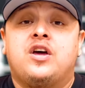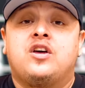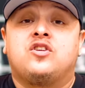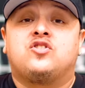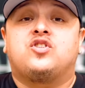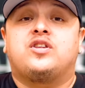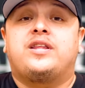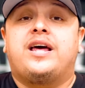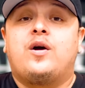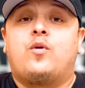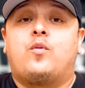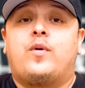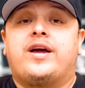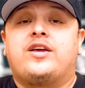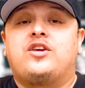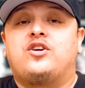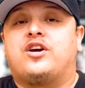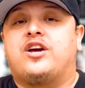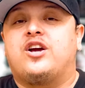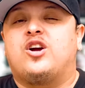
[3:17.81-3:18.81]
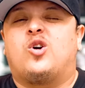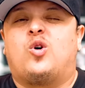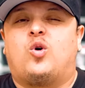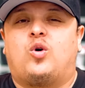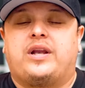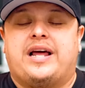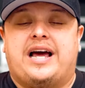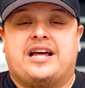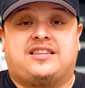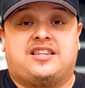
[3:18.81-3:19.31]
so that way you can
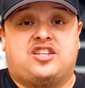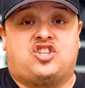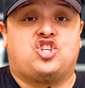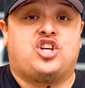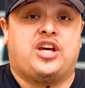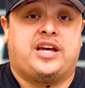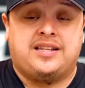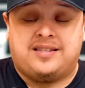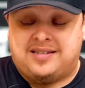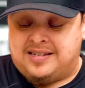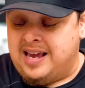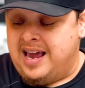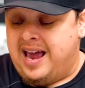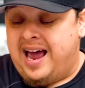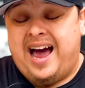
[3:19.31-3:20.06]
call out the cheats,